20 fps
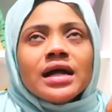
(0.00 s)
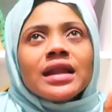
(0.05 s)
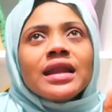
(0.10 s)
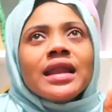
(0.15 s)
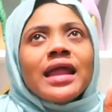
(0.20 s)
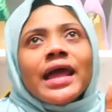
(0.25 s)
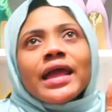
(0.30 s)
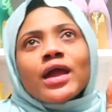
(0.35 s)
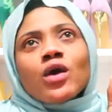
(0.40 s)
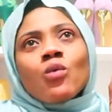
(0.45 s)

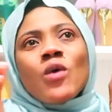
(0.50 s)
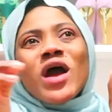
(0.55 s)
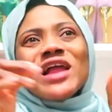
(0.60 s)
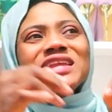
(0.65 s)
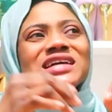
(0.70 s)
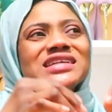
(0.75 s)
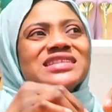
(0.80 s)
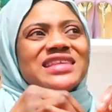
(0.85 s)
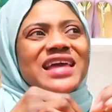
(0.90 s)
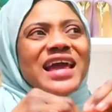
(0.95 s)
Like, when
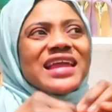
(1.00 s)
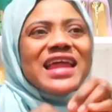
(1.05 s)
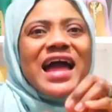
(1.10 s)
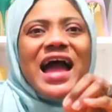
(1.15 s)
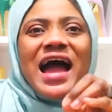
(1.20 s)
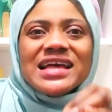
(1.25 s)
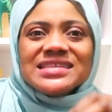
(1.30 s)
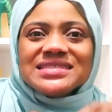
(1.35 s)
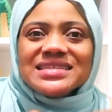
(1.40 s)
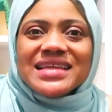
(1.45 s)
they said
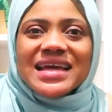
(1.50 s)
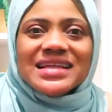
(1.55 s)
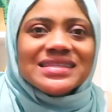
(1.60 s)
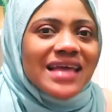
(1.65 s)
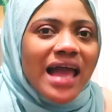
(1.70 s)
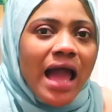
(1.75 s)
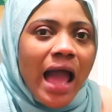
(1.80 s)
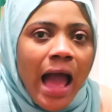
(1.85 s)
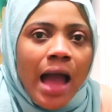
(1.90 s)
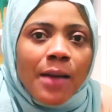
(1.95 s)
accident
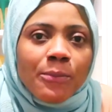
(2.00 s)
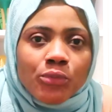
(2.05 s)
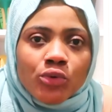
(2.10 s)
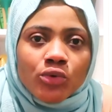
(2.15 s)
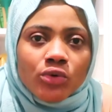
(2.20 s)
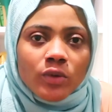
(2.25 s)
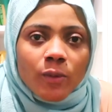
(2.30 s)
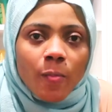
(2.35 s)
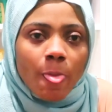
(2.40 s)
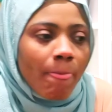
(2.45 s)

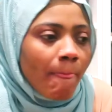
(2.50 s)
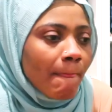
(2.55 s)
happened,